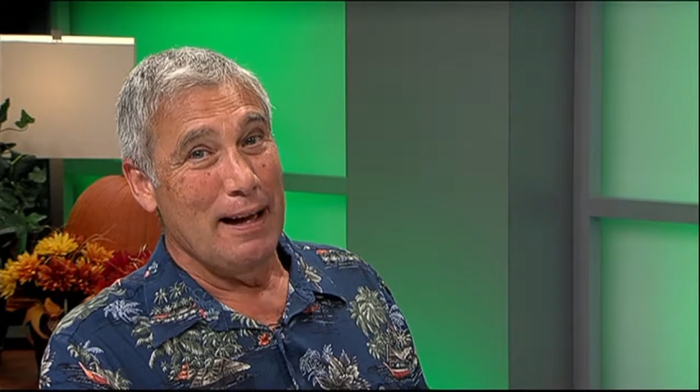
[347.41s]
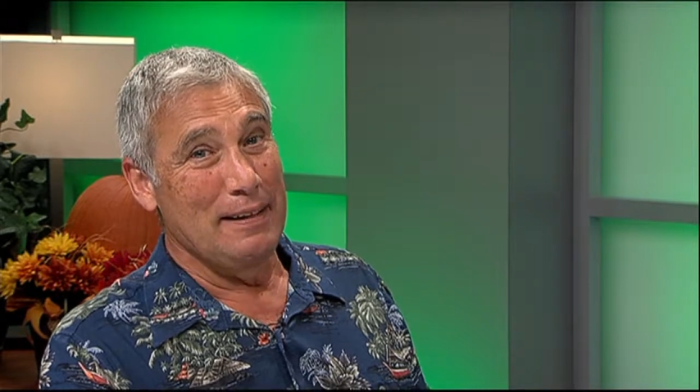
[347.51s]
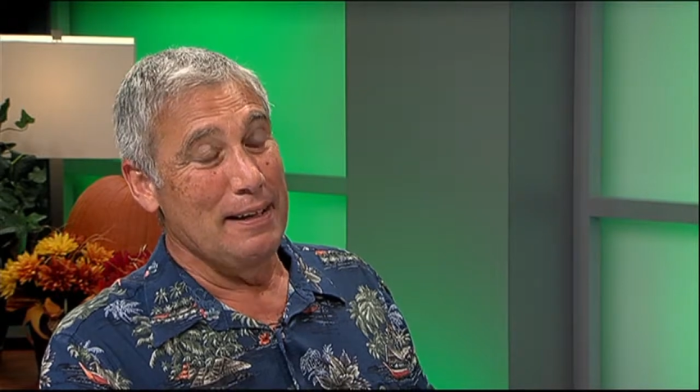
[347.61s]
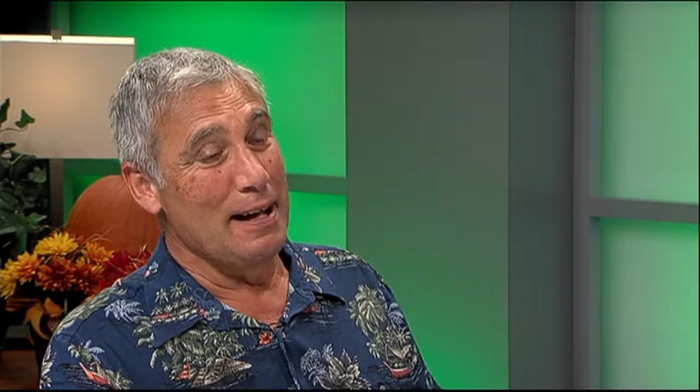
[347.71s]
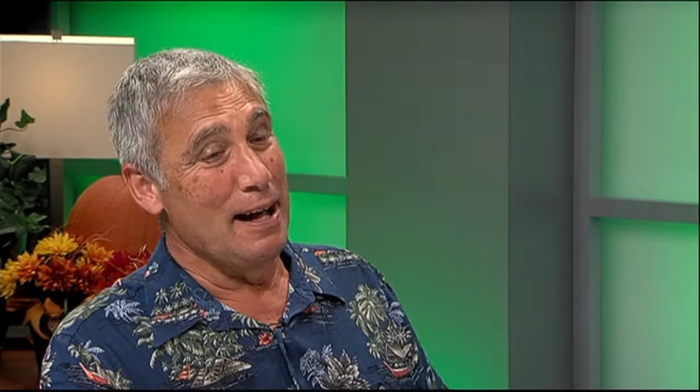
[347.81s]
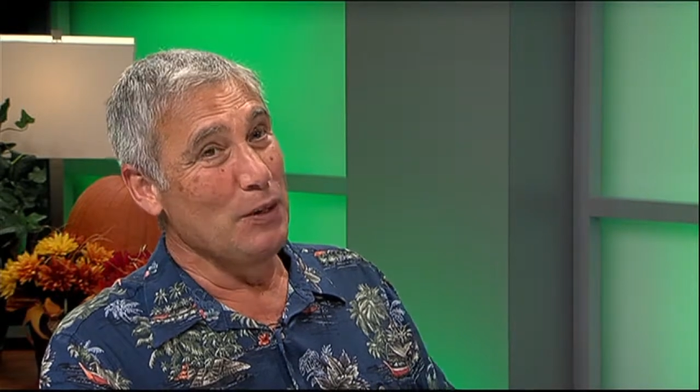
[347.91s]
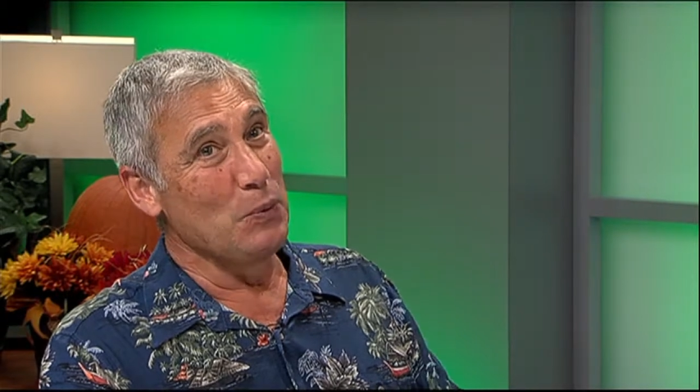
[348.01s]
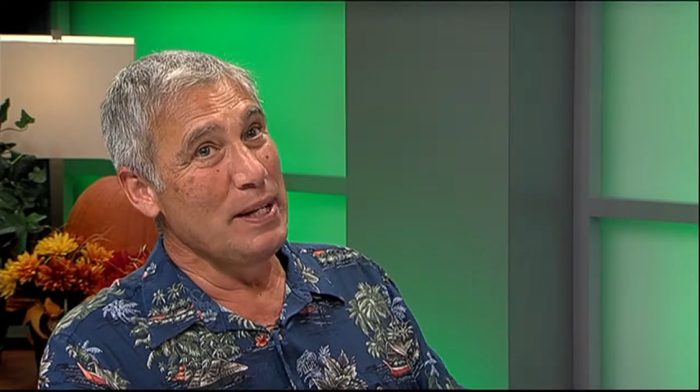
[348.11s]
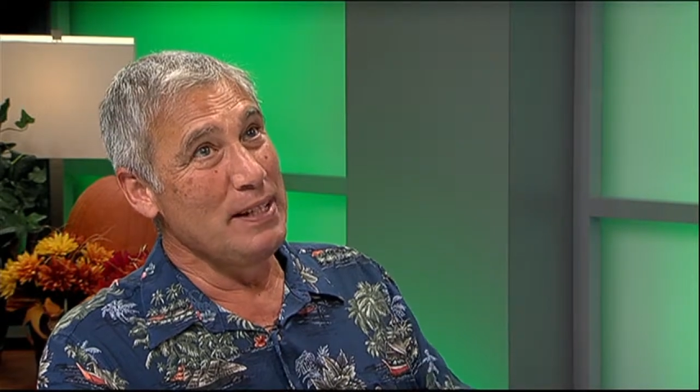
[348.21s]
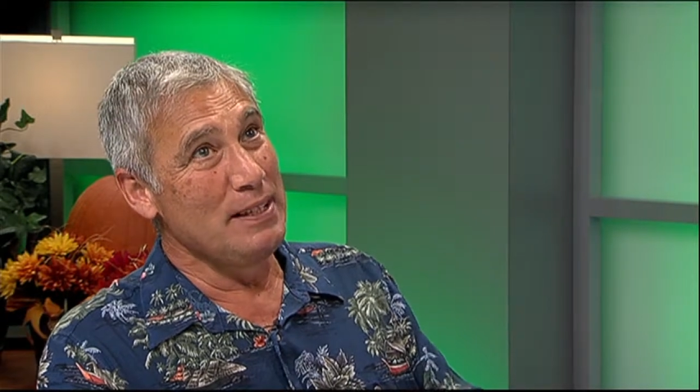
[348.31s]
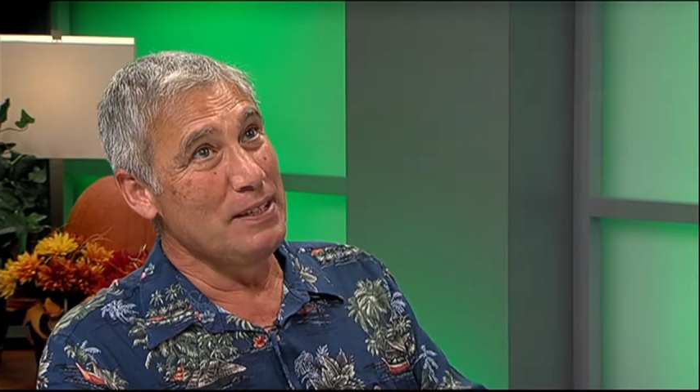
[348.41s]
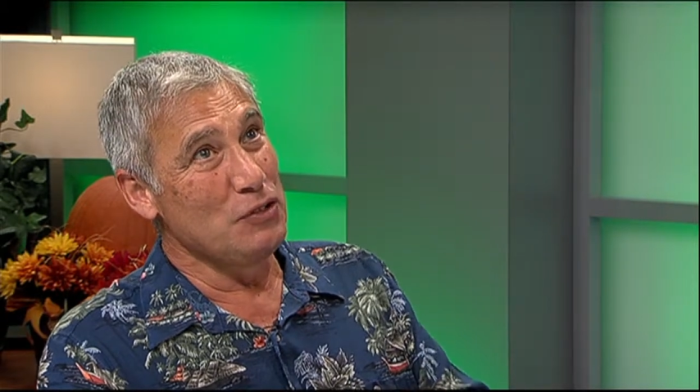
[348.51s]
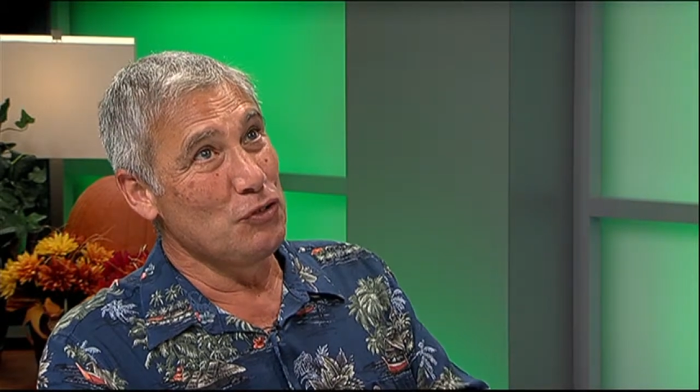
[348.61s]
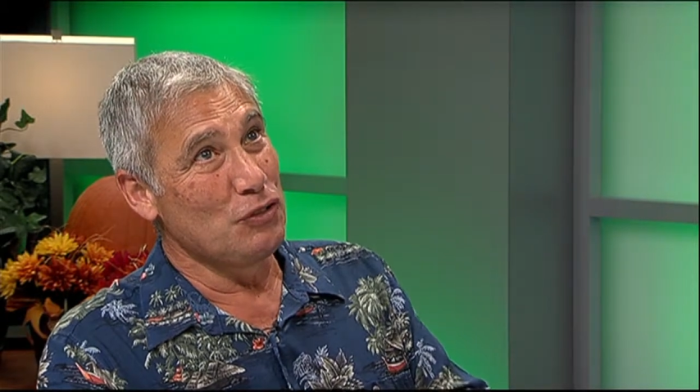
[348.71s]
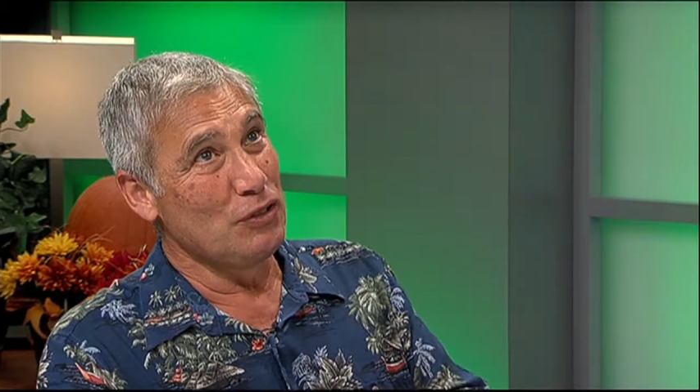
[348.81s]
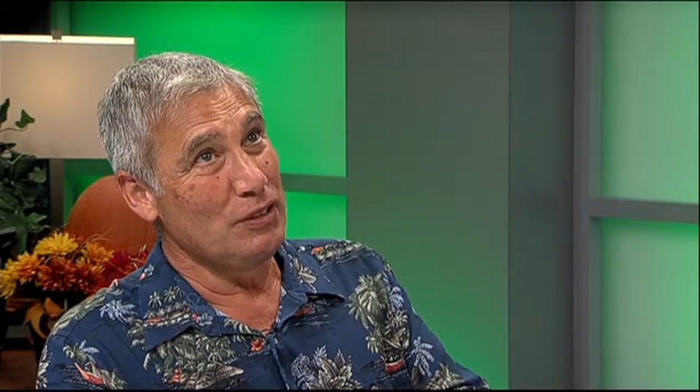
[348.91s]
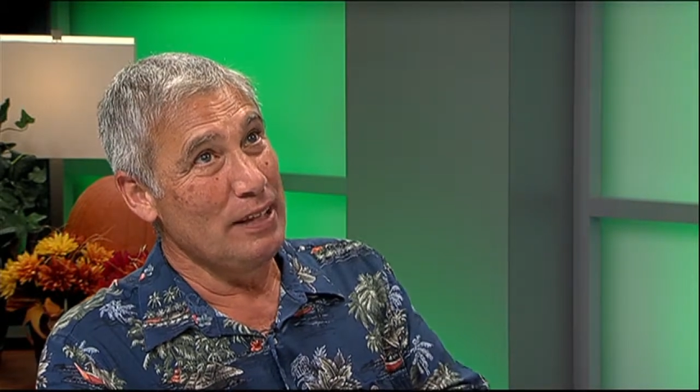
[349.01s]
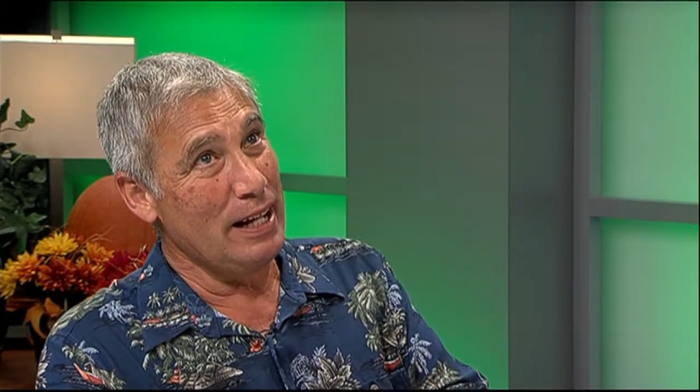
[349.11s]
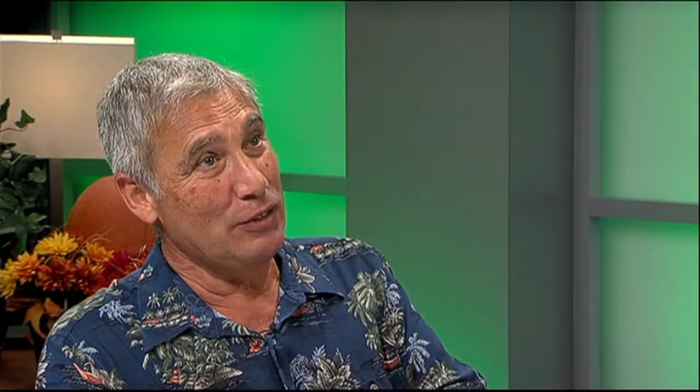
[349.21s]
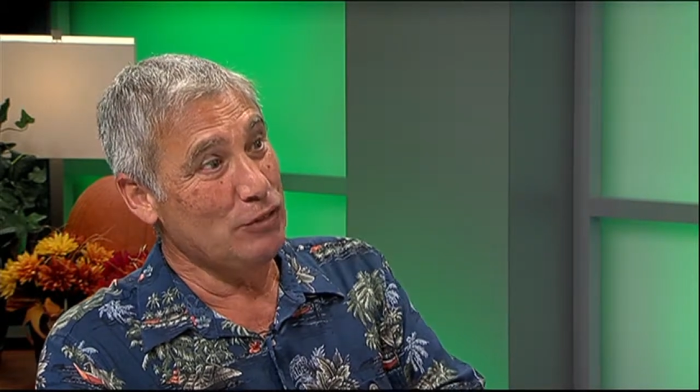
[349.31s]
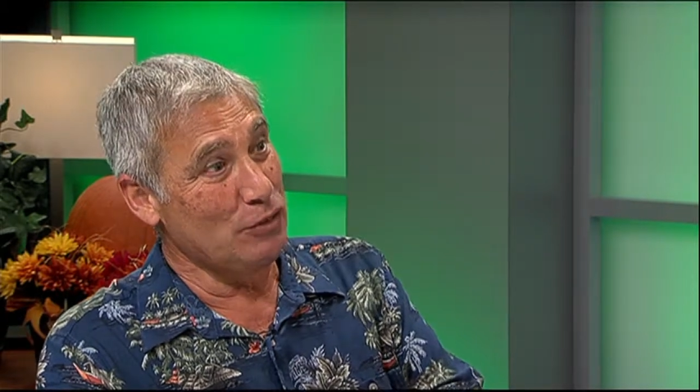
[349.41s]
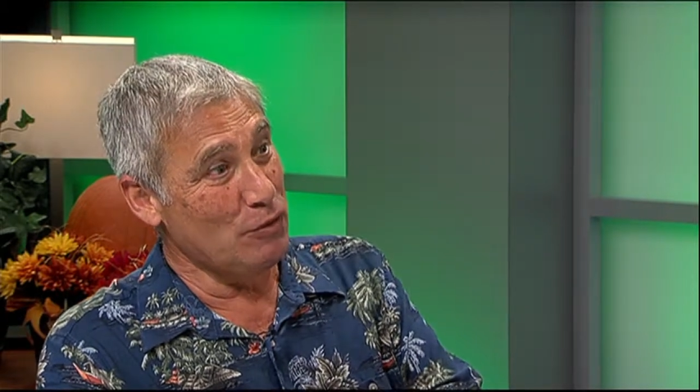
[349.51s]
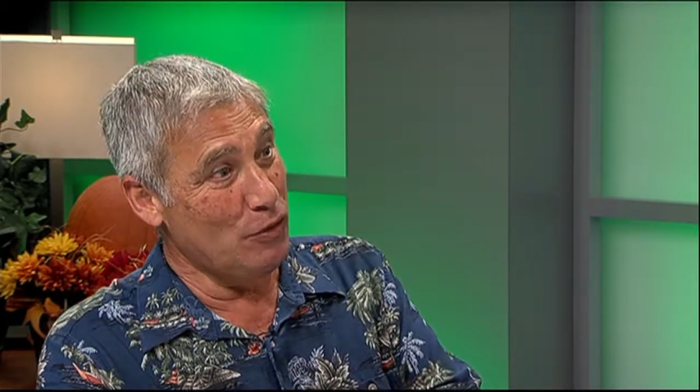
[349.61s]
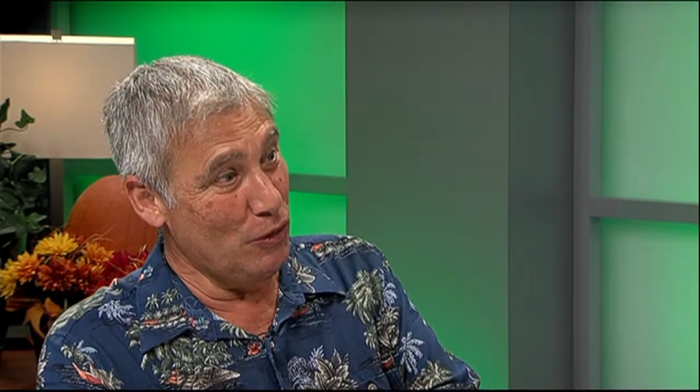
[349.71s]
and then Halloween is next